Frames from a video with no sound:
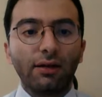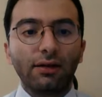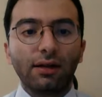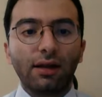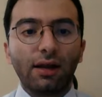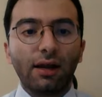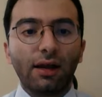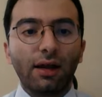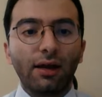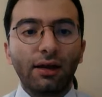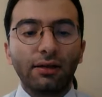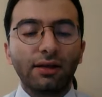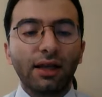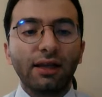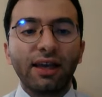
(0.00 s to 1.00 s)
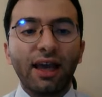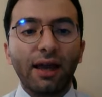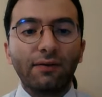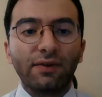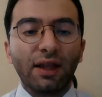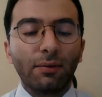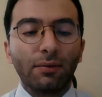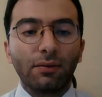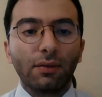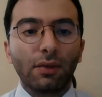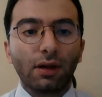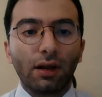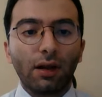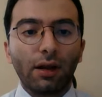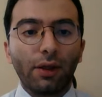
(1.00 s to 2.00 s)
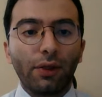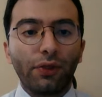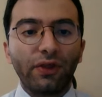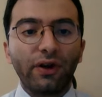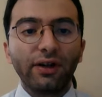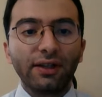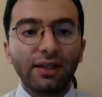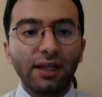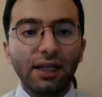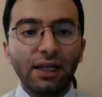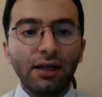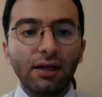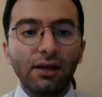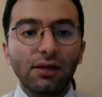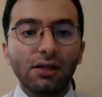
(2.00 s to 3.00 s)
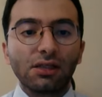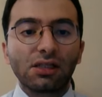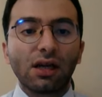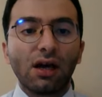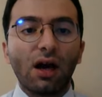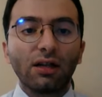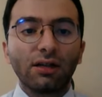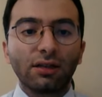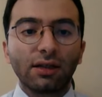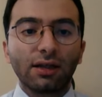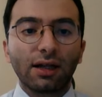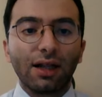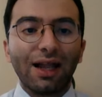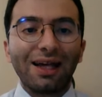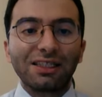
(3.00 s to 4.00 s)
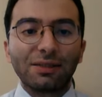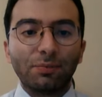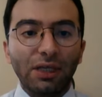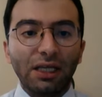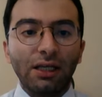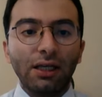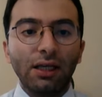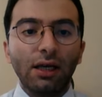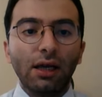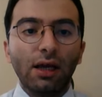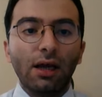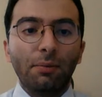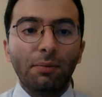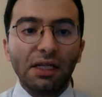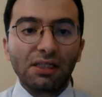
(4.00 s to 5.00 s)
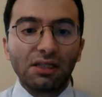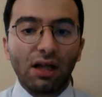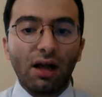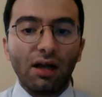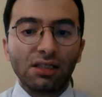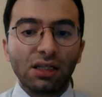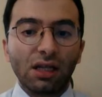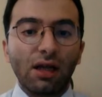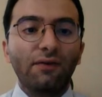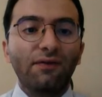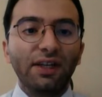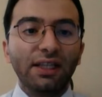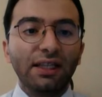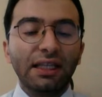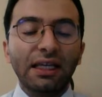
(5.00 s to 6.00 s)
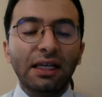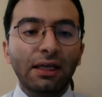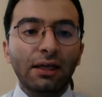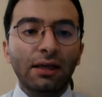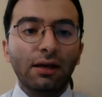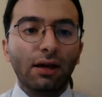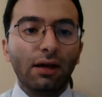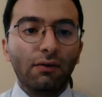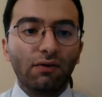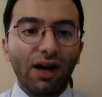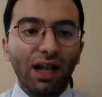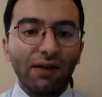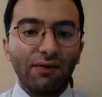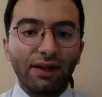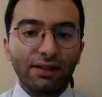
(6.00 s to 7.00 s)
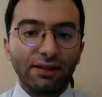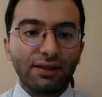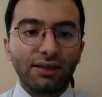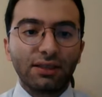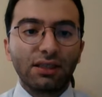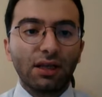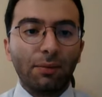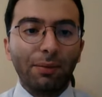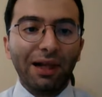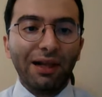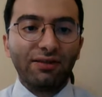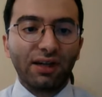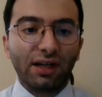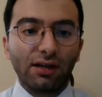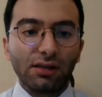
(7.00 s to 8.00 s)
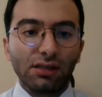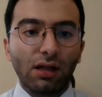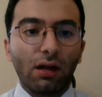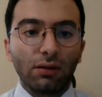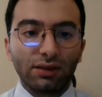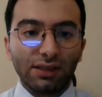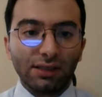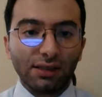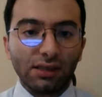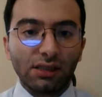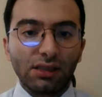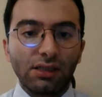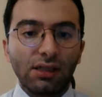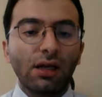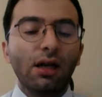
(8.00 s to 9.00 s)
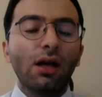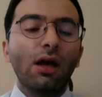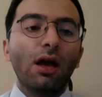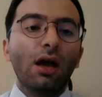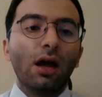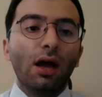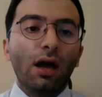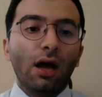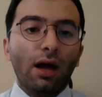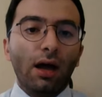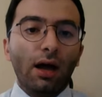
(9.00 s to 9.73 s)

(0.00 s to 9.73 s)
uh, they gave them uh, 30 Scud Class B missiles with the relevant military consultants. Uh,